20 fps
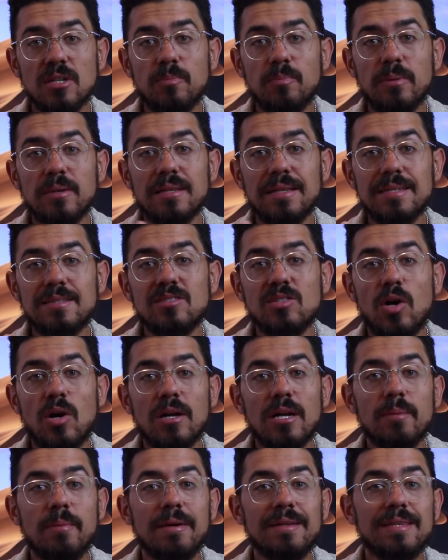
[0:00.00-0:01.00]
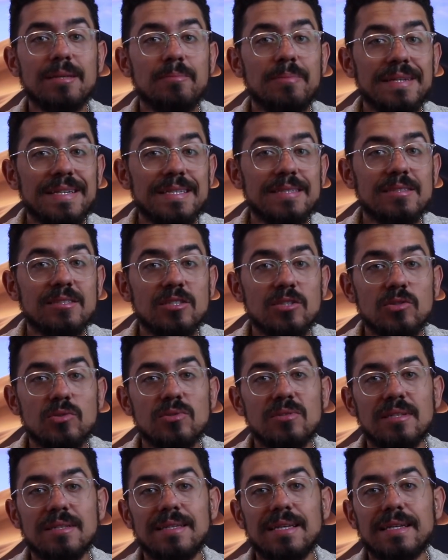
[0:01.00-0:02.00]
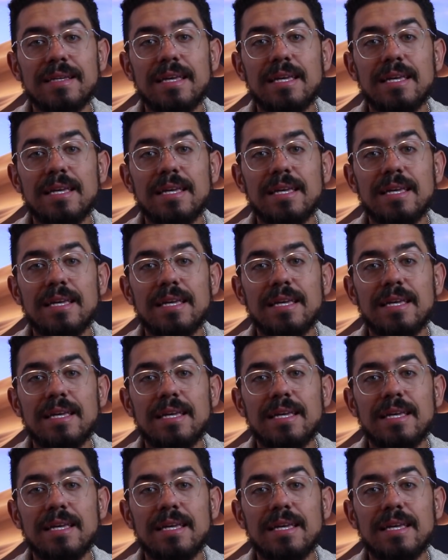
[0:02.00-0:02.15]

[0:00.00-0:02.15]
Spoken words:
up, let's talk about the biggest news that